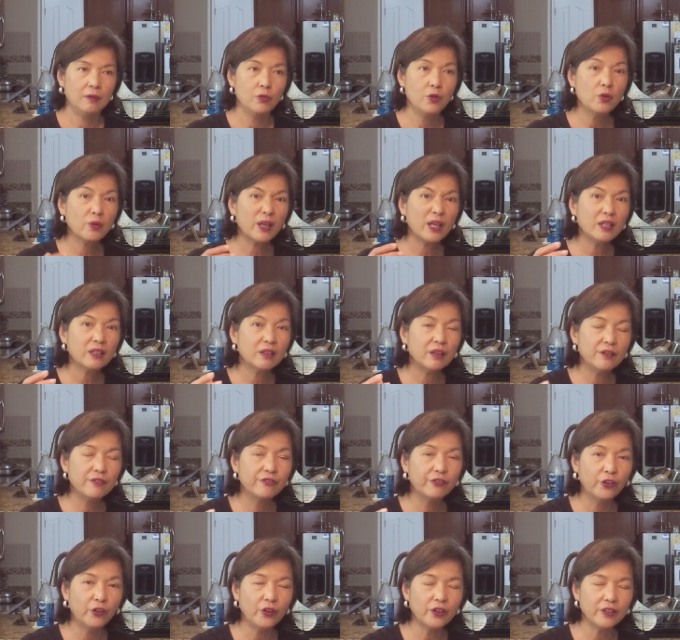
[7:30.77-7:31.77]
you can
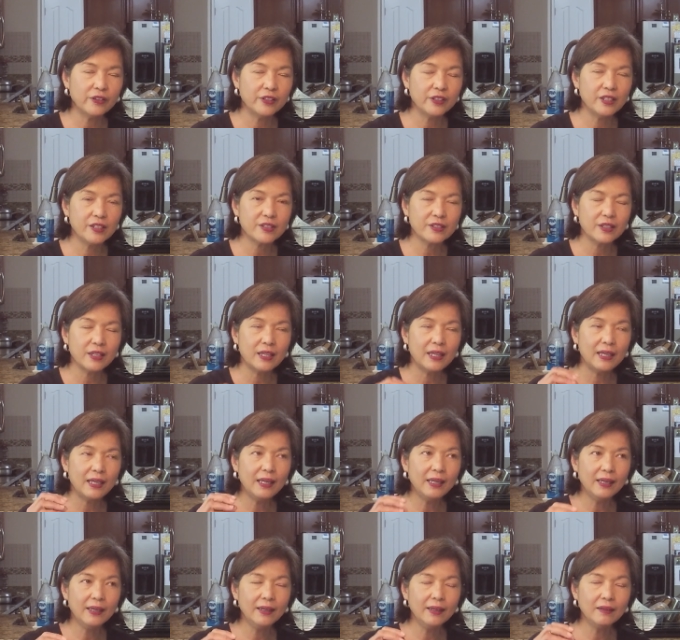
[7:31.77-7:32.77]
convert this
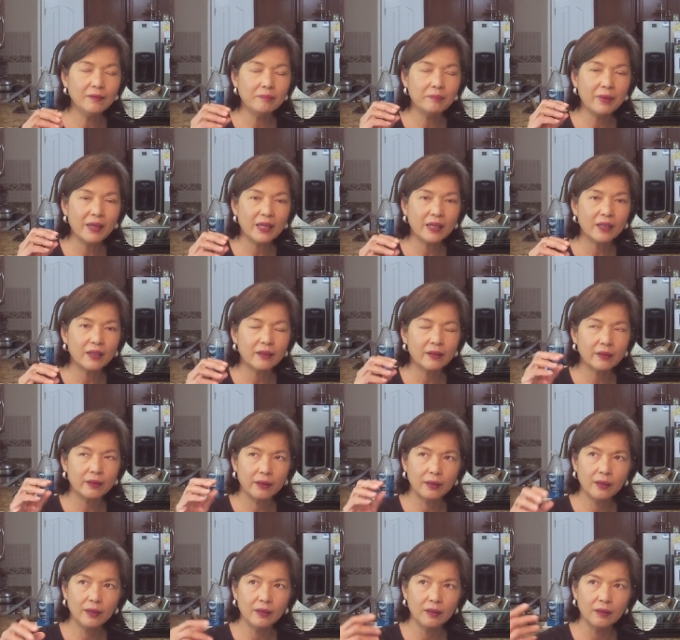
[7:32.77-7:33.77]
and make
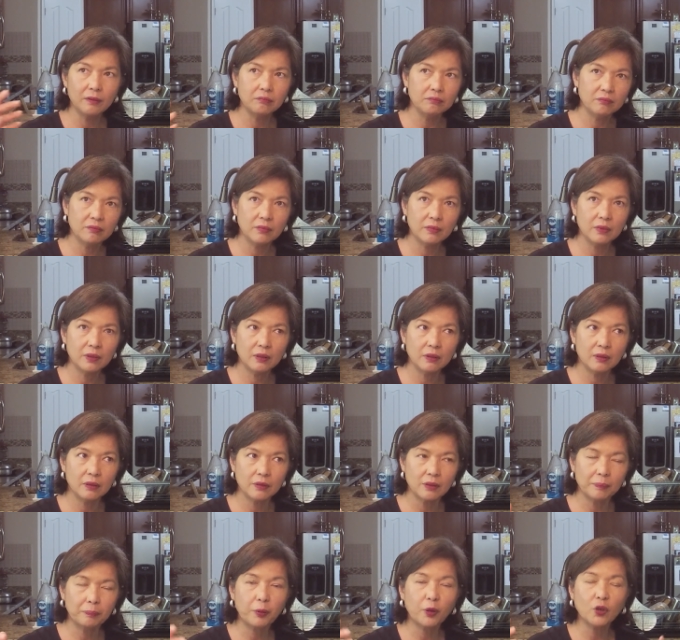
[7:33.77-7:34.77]
um,
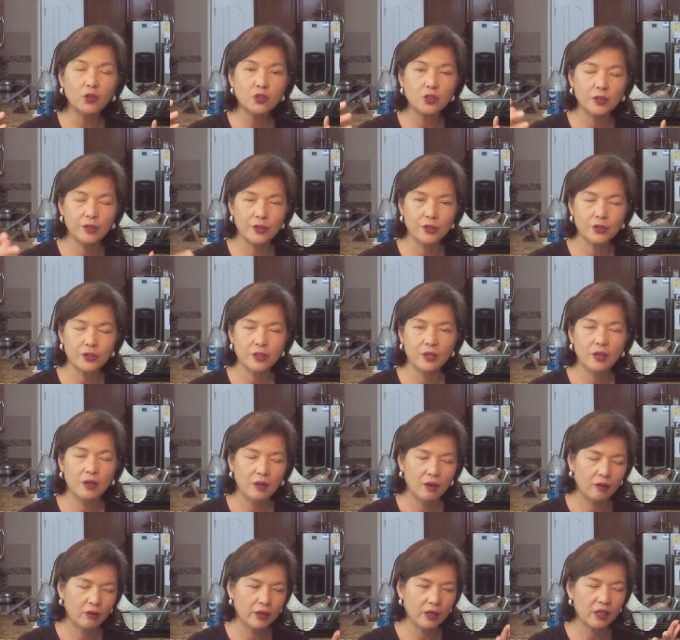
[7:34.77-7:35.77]
purchase
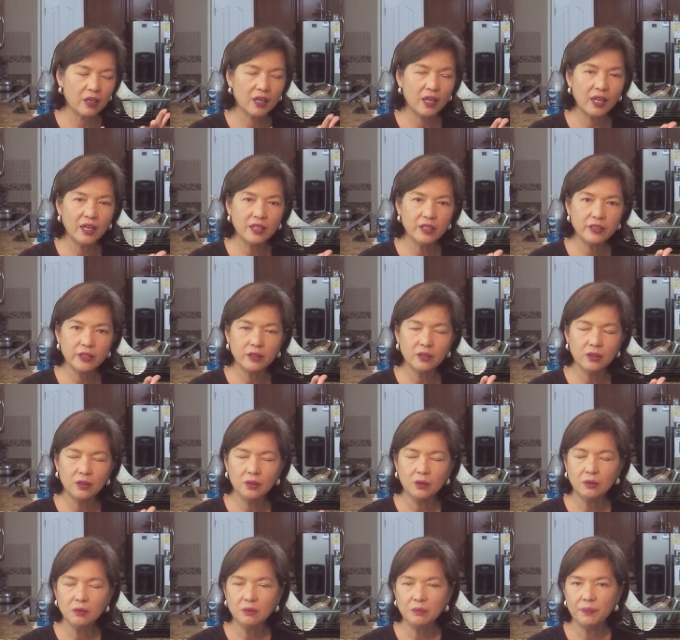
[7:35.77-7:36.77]
on a
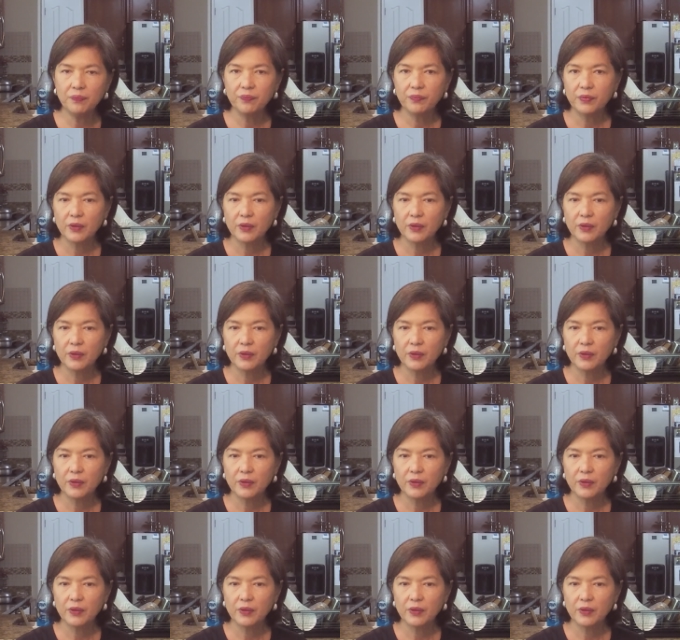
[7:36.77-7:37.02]
condo.